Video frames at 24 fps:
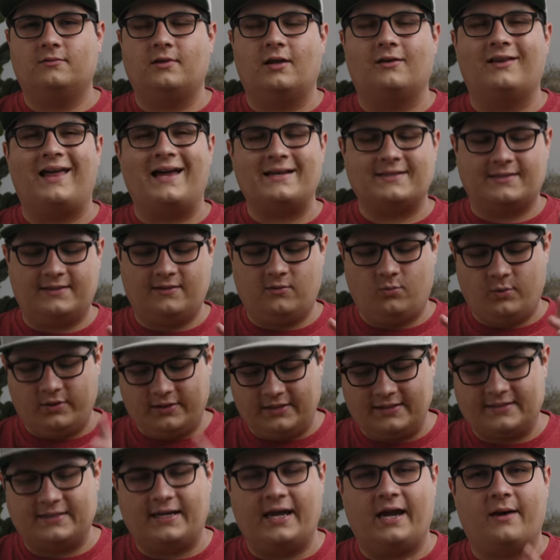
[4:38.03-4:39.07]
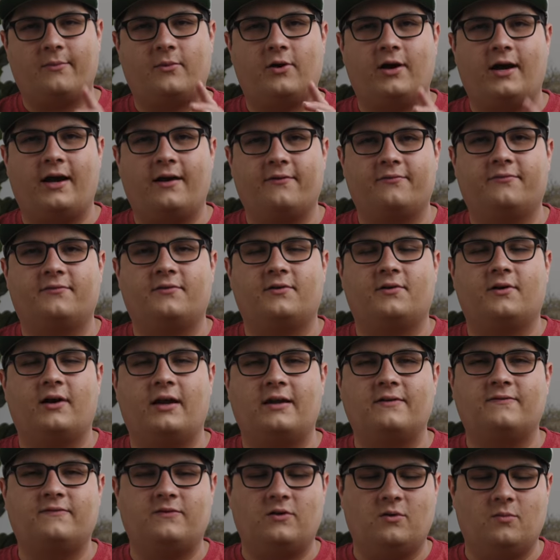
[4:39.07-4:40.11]
Now lastly, with this camera after
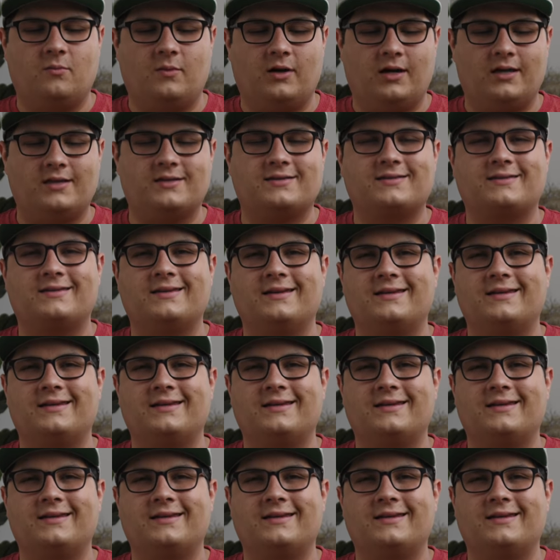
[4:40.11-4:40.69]
a few months